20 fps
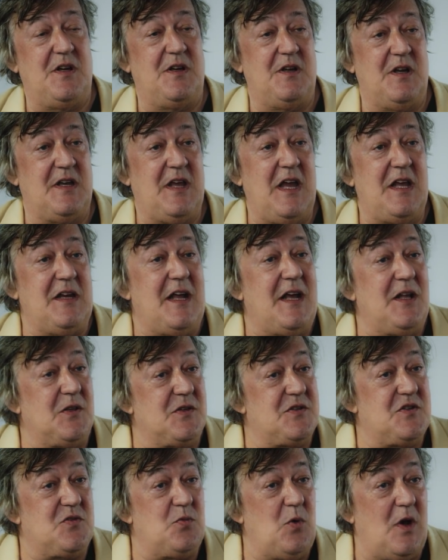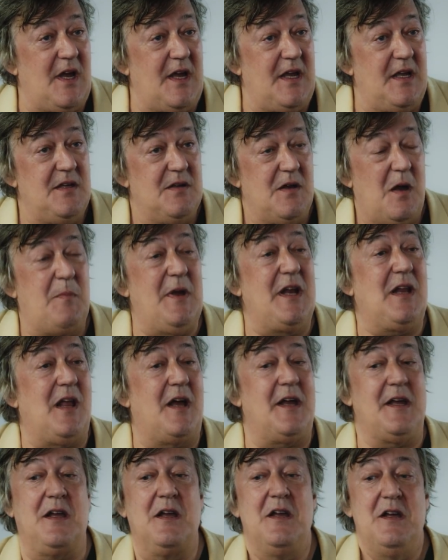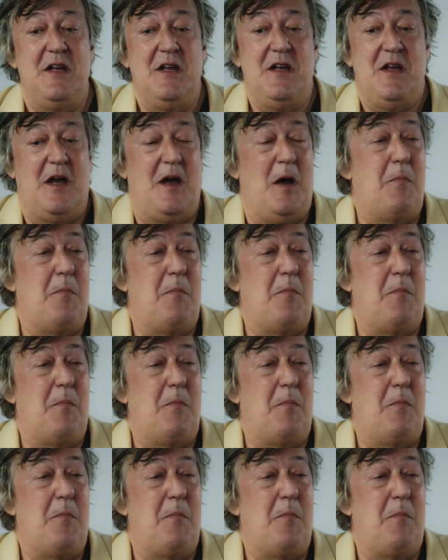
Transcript: again, held sway, a bit like a